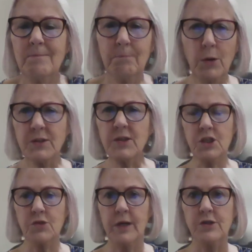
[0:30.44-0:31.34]
mostly
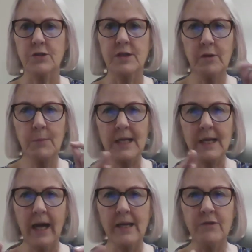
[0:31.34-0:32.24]
strangers. Everybody
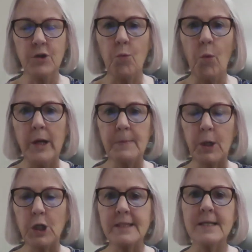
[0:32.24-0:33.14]
kind of knew one
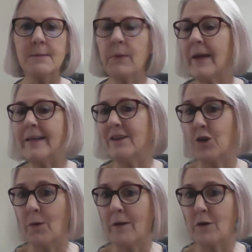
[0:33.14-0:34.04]
person, but they didn't
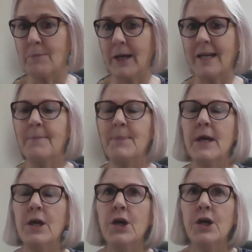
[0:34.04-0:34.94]
know everybody.
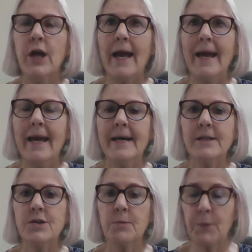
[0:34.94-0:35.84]

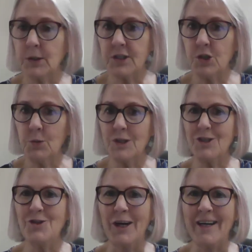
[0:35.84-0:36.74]
And the person who was
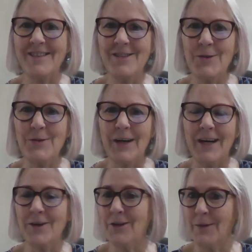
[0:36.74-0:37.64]
in charge,
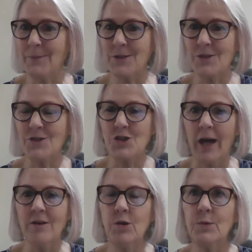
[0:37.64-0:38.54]
her name was
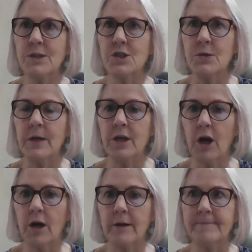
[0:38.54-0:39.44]
Jen, who was doing
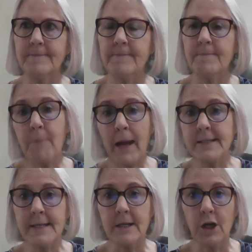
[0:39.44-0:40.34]
our
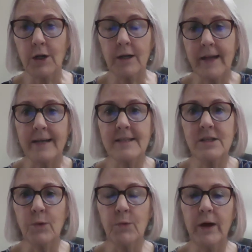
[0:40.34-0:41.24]
painting class
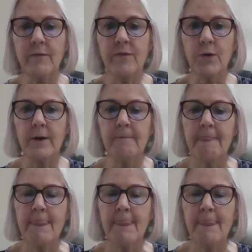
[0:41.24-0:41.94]
that we went for,